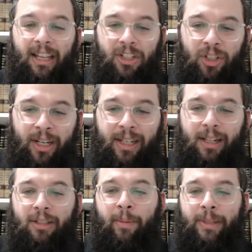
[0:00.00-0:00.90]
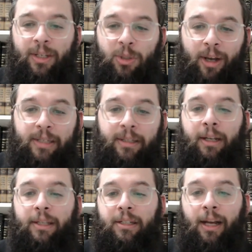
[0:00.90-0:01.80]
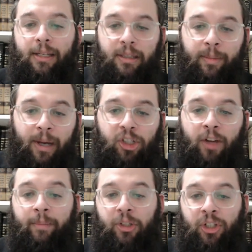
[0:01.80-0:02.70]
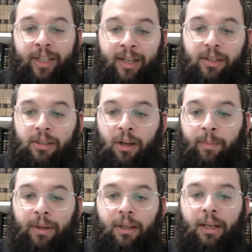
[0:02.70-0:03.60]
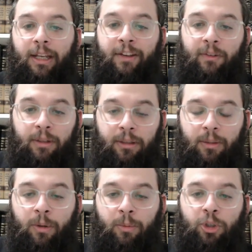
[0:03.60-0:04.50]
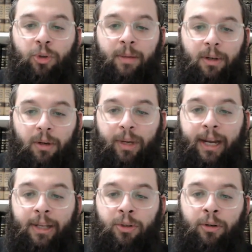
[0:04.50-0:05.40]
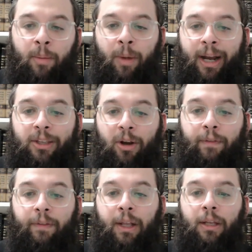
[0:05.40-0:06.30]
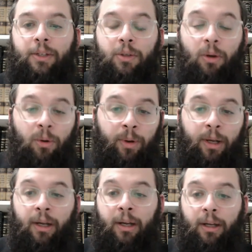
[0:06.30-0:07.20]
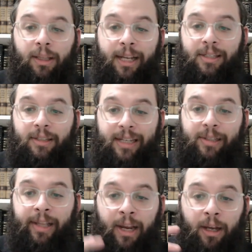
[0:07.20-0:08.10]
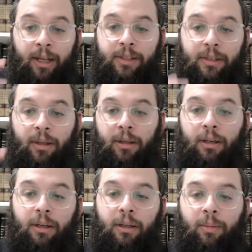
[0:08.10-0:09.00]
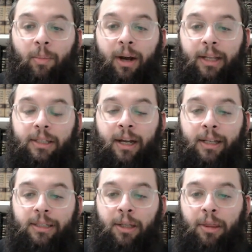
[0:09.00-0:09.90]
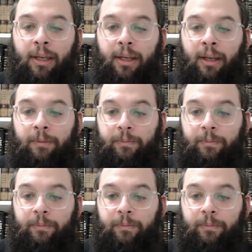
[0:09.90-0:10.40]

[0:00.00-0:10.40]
She nilatom is exhausting. It's constantly machshav meshetetas tamid. Even when we're dreaming, we can't turn our mind off. So that's Leah. It's the mind's constantly thinking.